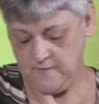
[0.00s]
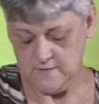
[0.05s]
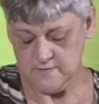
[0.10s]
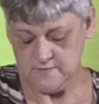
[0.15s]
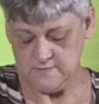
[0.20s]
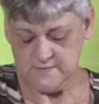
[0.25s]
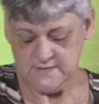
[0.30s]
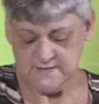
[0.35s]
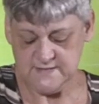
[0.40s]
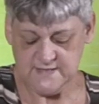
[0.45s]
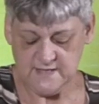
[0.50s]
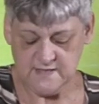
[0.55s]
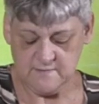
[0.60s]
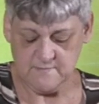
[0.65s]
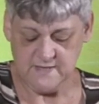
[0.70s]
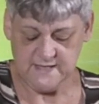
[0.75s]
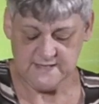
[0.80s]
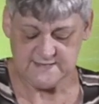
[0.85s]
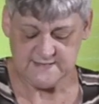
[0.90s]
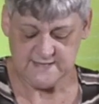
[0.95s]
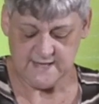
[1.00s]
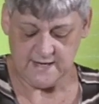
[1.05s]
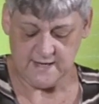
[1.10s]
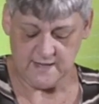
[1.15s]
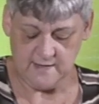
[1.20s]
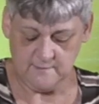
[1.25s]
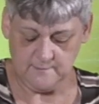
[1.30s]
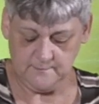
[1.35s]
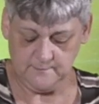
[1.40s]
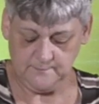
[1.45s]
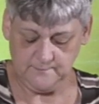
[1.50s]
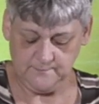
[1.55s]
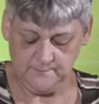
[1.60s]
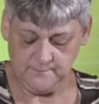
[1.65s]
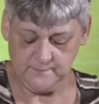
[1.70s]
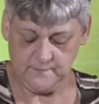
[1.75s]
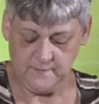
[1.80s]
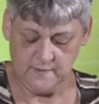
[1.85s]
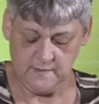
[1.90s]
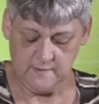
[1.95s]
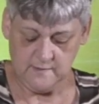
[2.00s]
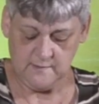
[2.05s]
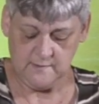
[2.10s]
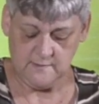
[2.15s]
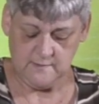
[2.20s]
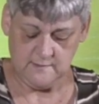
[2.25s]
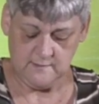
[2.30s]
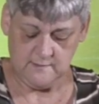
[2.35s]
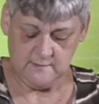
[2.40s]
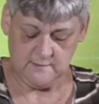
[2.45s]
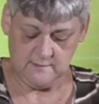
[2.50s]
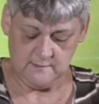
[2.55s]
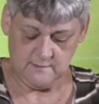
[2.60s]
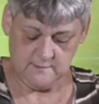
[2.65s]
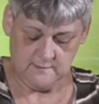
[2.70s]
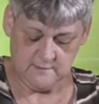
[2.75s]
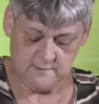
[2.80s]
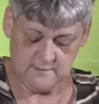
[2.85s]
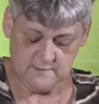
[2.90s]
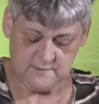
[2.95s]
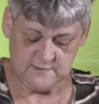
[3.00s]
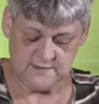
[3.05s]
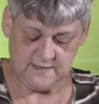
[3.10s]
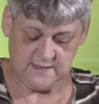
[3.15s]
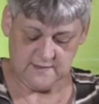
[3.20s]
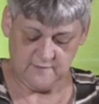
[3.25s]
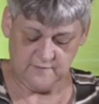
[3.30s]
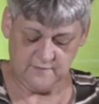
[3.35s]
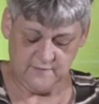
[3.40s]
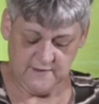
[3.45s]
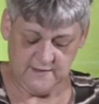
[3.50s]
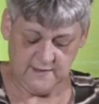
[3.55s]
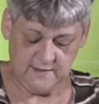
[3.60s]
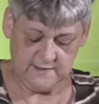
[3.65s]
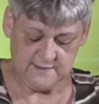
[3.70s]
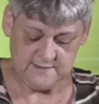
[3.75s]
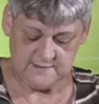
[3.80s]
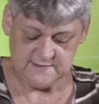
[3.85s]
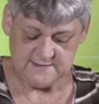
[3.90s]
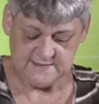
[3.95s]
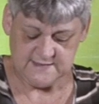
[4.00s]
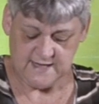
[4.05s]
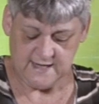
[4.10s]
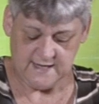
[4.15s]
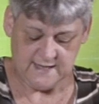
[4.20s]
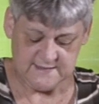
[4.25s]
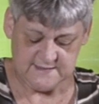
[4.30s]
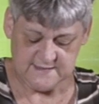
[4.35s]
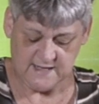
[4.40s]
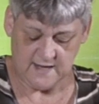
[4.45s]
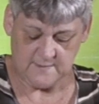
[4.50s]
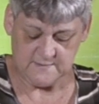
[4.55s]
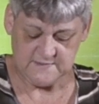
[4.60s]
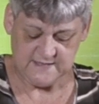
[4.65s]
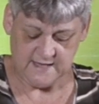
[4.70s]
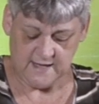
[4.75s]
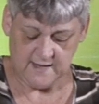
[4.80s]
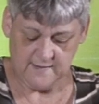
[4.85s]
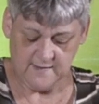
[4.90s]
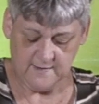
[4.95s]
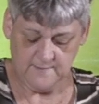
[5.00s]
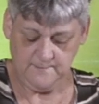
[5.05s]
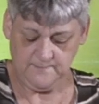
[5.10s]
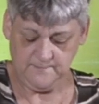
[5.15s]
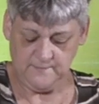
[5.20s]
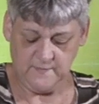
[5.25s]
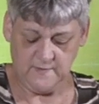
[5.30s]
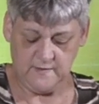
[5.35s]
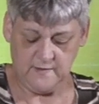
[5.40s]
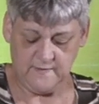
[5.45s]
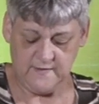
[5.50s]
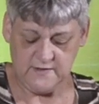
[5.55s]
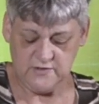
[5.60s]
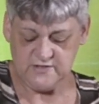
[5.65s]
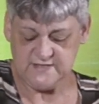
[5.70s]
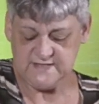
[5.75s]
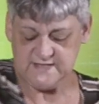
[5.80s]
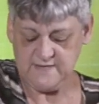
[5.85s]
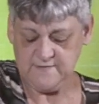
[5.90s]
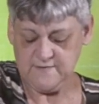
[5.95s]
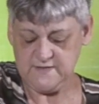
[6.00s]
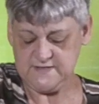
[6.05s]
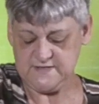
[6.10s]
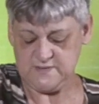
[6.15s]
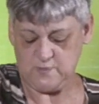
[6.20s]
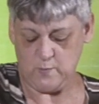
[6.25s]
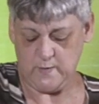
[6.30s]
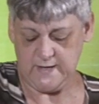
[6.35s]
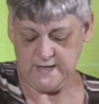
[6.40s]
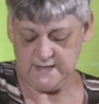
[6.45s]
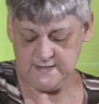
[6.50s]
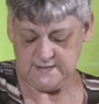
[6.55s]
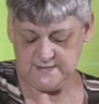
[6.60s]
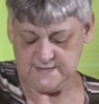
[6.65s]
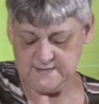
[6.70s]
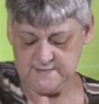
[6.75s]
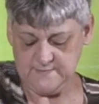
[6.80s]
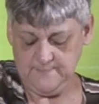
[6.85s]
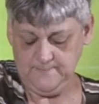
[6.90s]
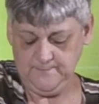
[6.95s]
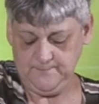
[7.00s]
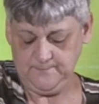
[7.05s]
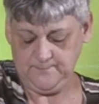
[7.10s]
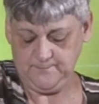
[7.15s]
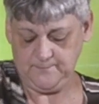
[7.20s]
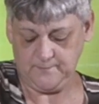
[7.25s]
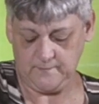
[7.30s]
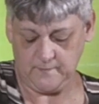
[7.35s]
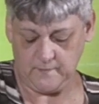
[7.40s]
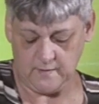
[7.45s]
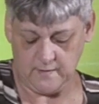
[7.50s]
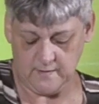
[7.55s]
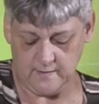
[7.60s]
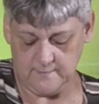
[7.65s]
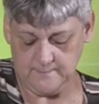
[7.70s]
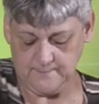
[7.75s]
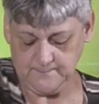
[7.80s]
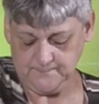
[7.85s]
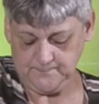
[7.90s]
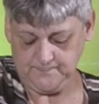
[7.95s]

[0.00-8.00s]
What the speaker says: So just going to mix that up. So you can feel it starting to come together, and then just give it a squeeze. Okay?